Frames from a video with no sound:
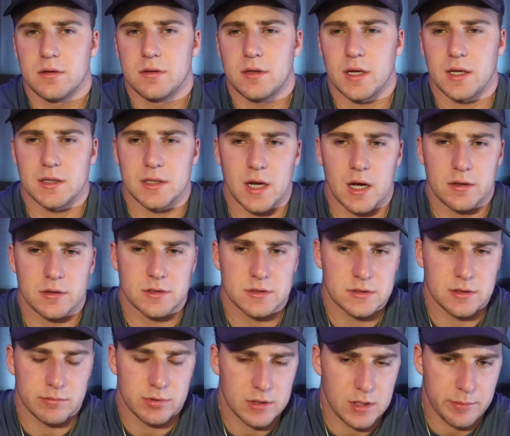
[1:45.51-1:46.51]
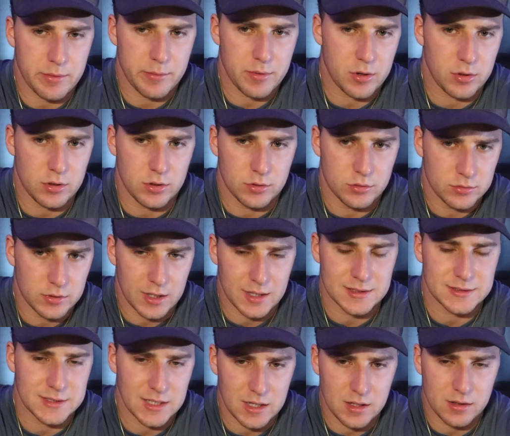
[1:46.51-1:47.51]
They can tell there's something up about you. They
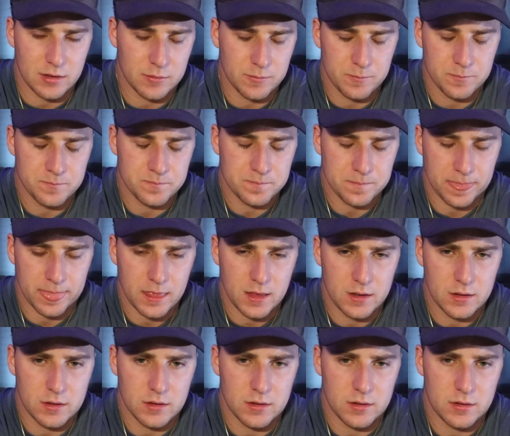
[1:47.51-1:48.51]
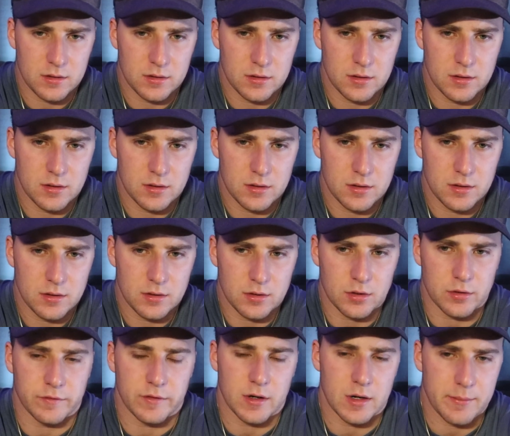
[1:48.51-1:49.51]
can tell
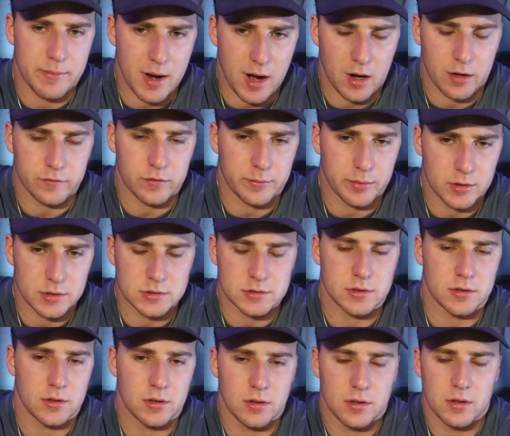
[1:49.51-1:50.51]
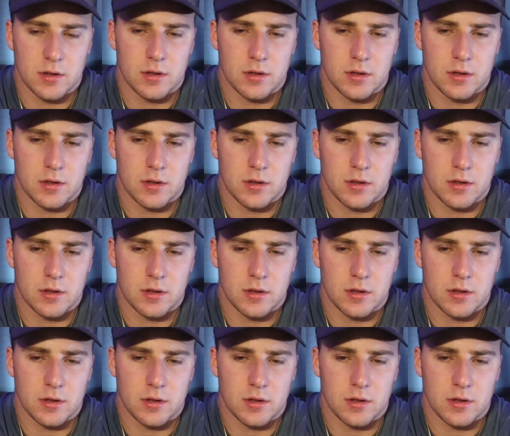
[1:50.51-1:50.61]
you're a very powerful person.